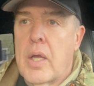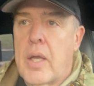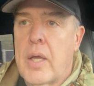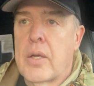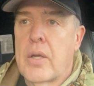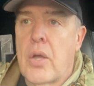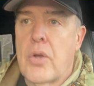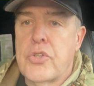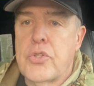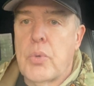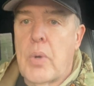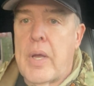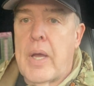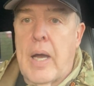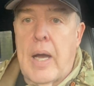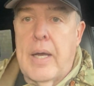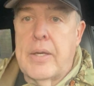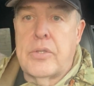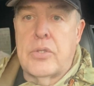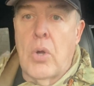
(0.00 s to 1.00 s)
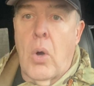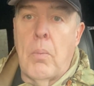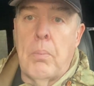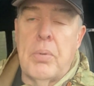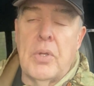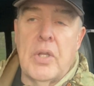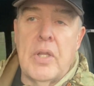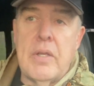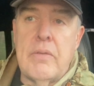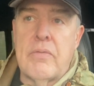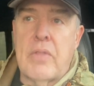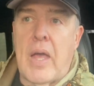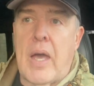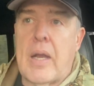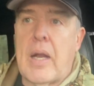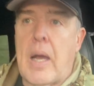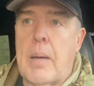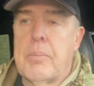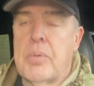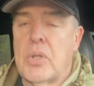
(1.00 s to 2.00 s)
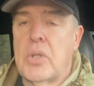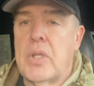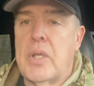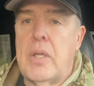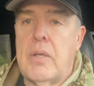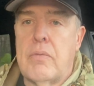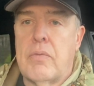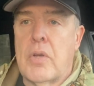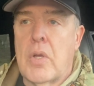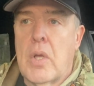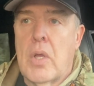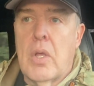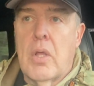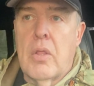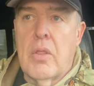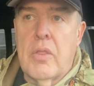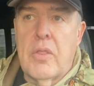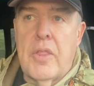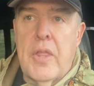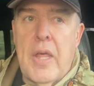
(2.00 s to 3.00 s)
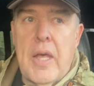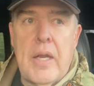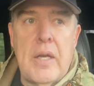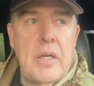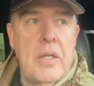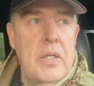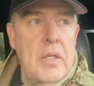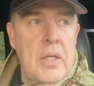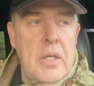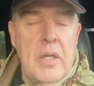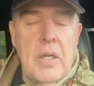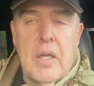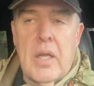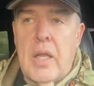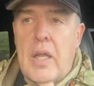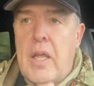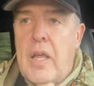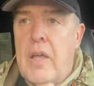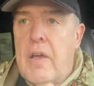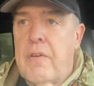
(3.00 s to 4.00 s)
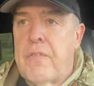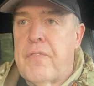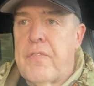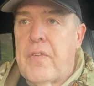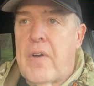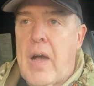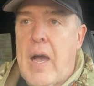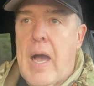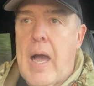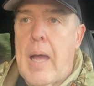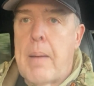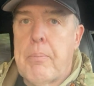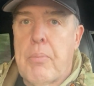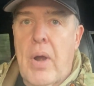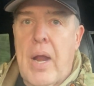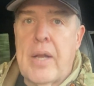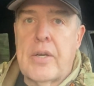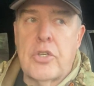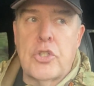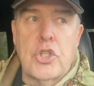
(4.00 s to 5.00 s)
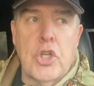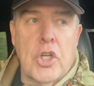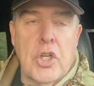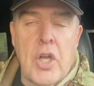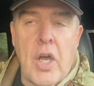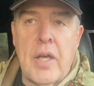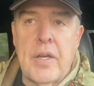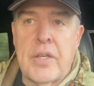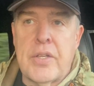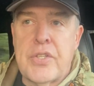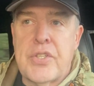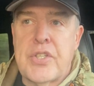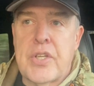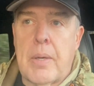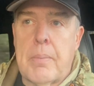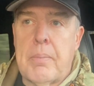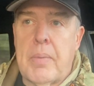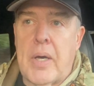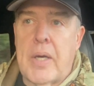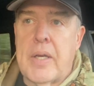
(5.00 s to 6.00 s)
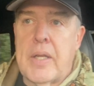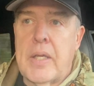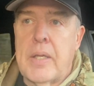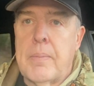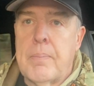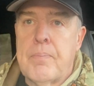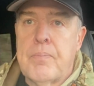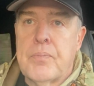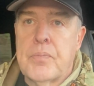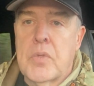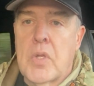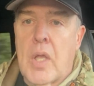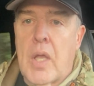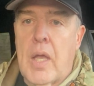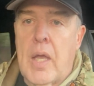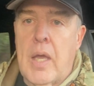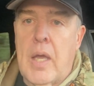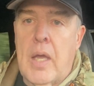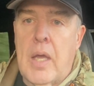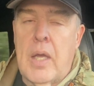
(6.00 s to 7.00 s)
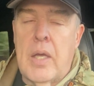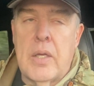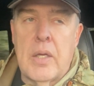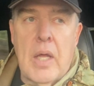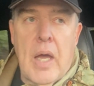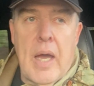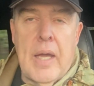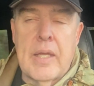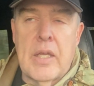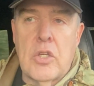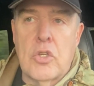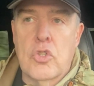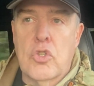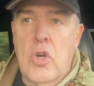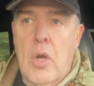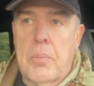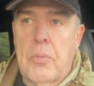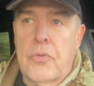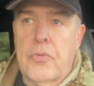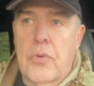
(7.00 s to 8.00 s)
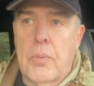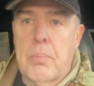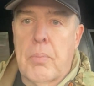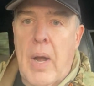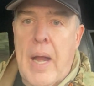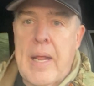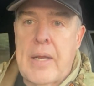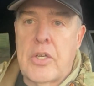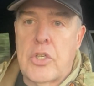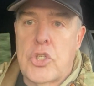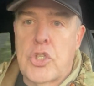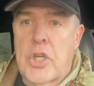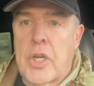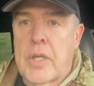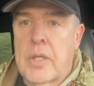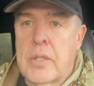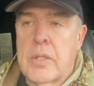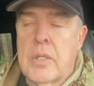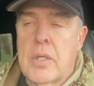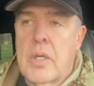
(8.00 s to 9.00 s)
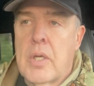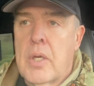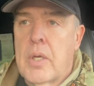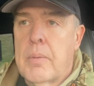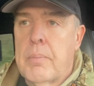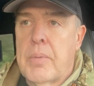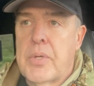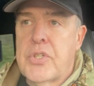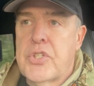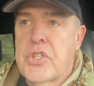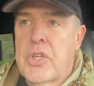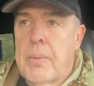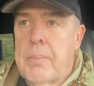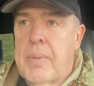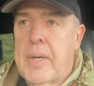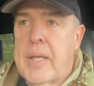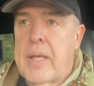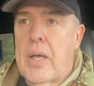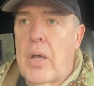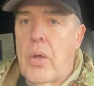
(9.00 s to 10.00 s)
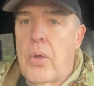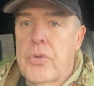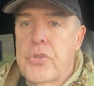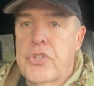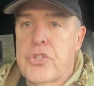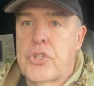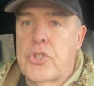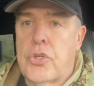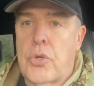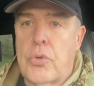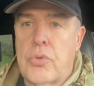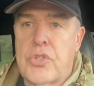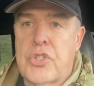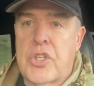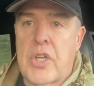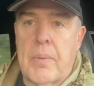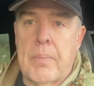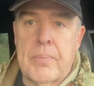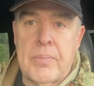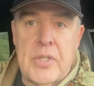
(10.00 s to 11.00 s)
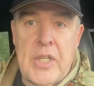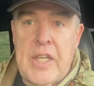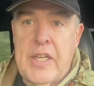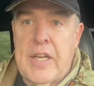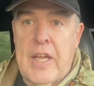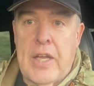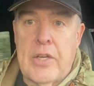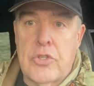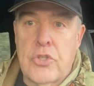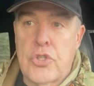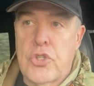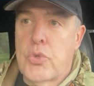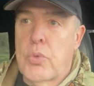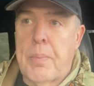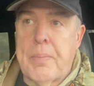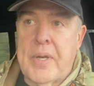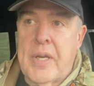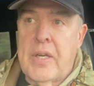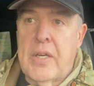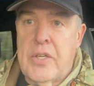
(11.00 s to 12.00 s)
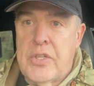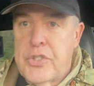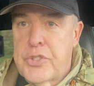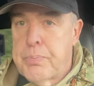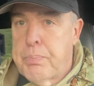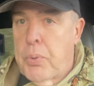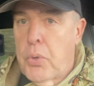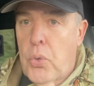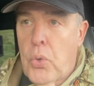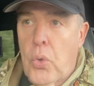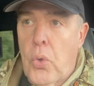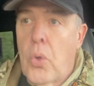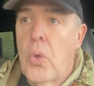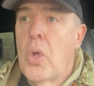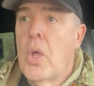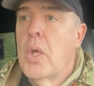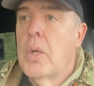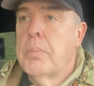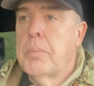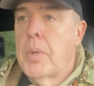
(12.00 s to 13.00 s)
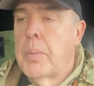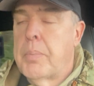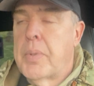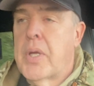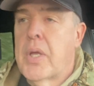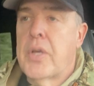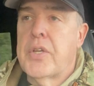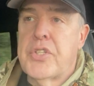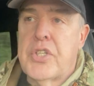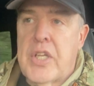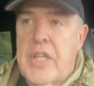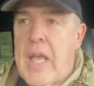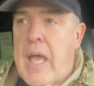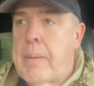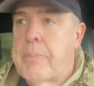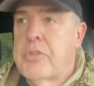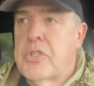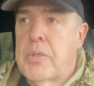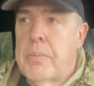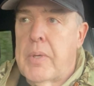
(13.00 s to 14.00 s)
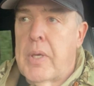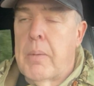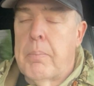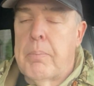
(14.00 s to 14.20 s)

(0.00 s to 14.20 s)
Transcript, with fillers: and goes away. I don't believe that. I believe that if I brandish a gun at somebody and I get in trouble for brandishing, but somebody else shoots some teenager swimming in his pool, but because he happens to be a